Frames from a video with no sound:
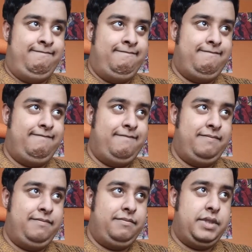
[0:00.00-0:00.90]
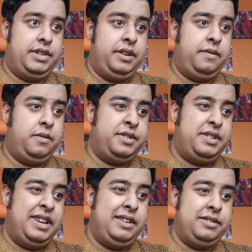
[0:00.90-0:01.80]
But the overall
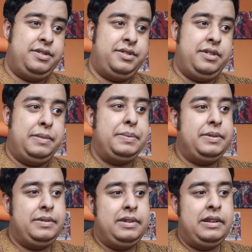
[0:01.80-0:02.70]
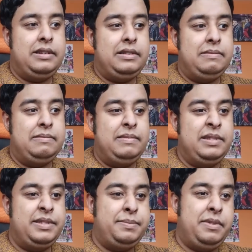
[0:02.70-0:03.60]
state of the shop,
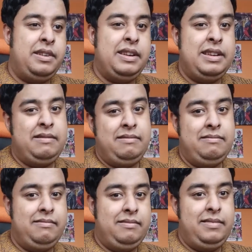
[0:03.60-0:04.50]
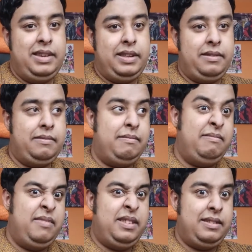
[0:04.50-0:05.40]
it was pretty, you know,
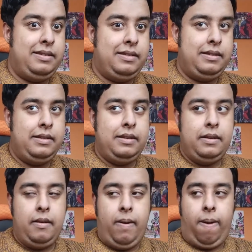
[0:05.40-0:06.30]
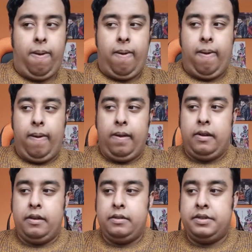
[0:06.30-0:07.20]

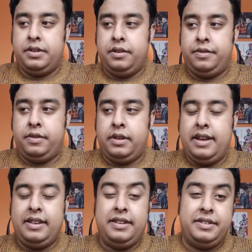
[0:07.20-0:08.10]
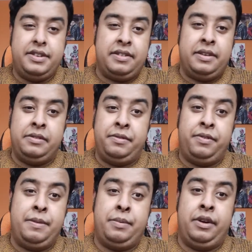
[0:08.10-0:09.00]
meh. So for cleanliness, I'll give it a
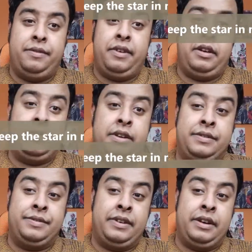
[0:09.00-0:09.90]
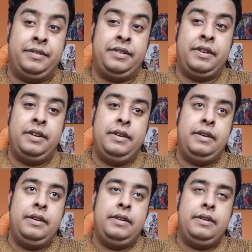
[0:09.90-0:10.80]
3.5 out of
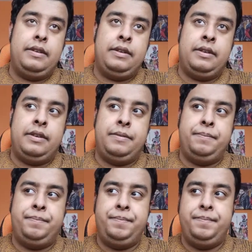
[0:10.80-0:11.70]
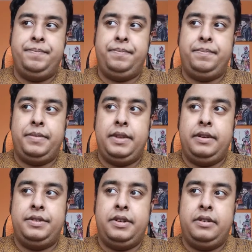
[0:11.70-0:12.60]
5.
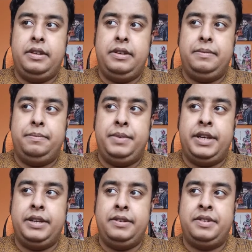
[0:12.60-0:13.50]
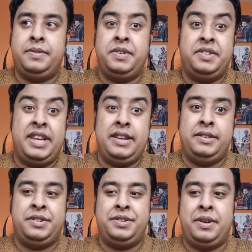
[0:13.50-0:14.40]
Solely because of the state
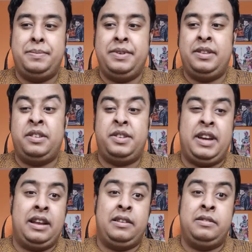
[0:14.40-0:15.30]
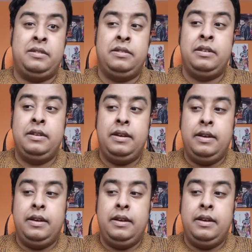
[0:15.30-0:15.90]
of the shop, it looks kind of old.